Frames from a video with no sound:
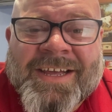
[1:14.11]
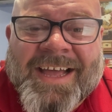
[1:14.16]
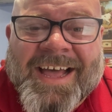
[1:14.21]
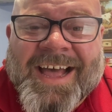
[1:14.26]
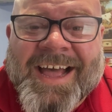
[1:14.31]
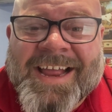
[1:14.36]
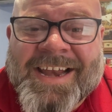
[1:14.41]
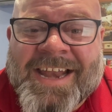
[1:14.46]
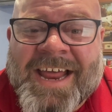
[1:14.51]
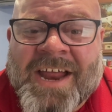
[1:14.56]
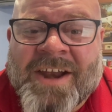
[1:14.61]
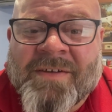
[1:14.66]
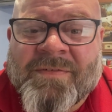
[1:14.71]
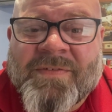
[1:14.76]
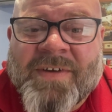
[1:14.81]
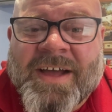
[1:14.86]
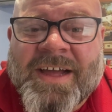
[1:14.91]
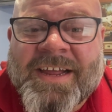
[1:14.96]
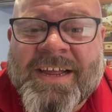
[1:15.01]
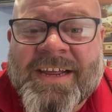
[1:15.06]

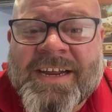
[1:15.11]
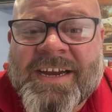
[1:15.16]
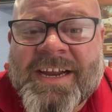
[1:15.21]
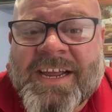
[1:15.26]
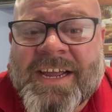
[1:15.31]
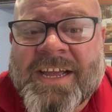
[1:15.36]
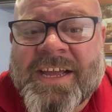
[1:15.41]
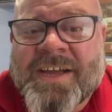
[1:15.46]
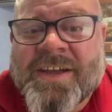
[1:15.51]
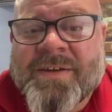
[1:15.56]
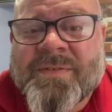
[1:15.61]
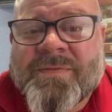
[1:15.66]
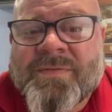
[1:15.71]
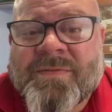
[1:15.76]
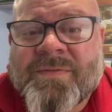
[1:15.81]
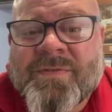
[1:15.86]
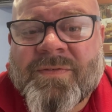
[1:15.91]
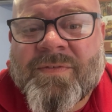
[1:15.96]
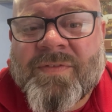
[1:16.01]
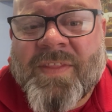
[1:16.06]
identifying if
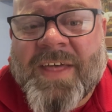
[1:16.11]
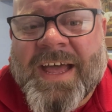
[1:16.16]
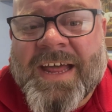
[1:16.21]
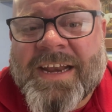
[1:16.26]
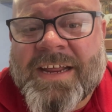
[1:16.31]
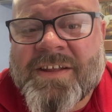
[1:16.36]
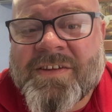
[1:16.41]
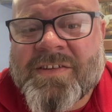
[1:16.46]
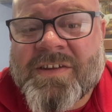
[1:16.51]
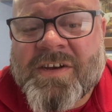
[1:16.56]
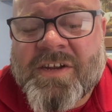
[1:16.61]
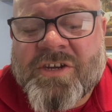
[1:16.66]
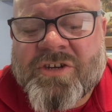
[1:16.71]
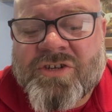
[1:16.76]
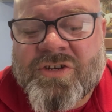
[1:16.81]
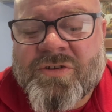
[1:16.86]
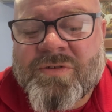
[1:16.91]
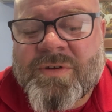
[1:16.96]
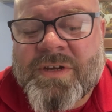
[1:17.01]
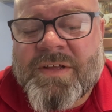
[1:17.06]
that is an
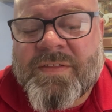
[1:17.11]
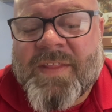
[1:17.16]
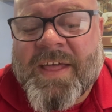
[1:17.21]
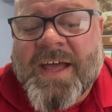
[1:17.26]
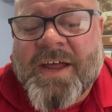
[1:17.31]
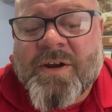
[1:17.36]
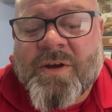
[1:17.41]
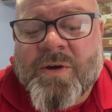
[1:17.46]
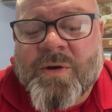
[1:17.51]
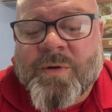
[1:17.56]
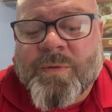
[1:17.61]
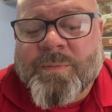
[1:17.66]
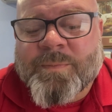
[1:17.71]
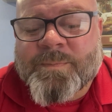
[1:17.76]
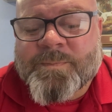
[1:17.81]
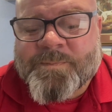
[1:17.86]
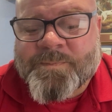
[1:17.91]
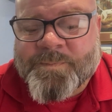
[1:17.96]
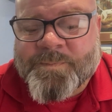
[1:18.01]
issue in that home.